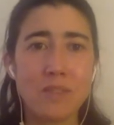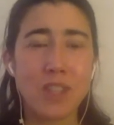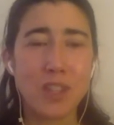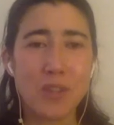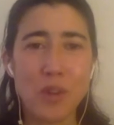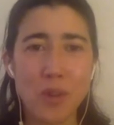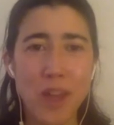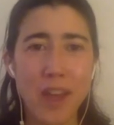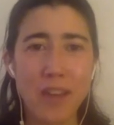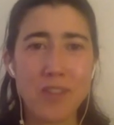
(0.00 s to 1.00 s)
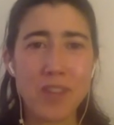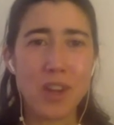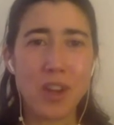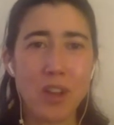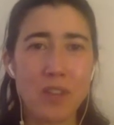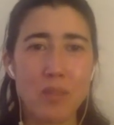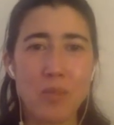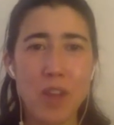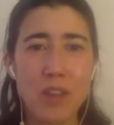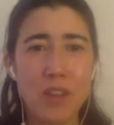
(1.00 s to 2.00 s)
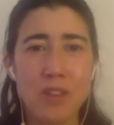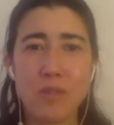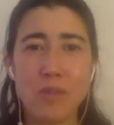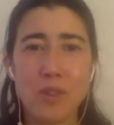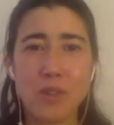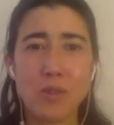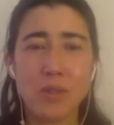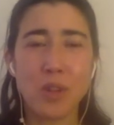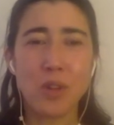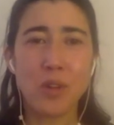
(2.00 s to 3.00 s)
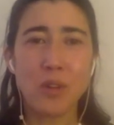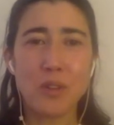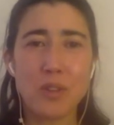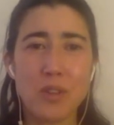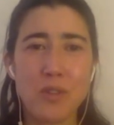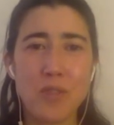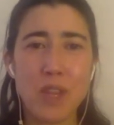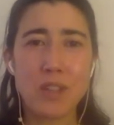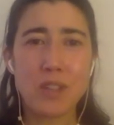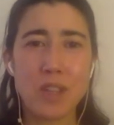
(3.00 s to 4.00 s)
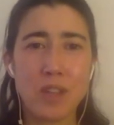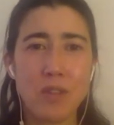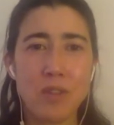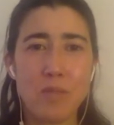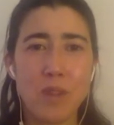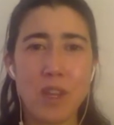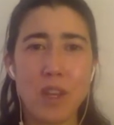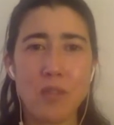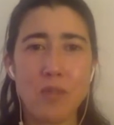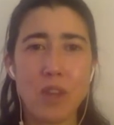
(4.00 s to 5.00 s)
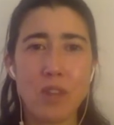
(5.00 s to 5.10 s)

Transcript: Like you don't have to get all of the breath in through the two little holes in your face. Like you can bring it in right